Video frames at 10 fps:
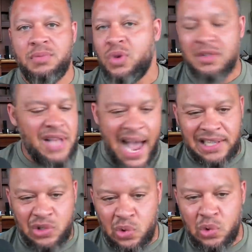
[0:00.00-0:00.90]
When I was in high
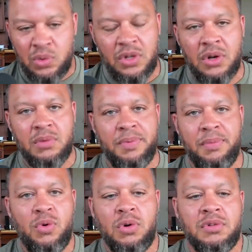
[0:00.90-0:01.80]
school, you know,
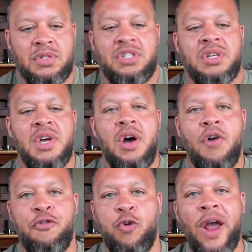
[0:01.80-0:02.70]
people were just
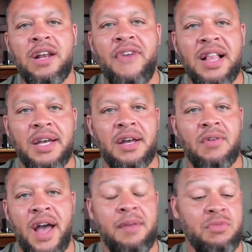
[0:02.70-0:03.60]
afraid of Elliott, right?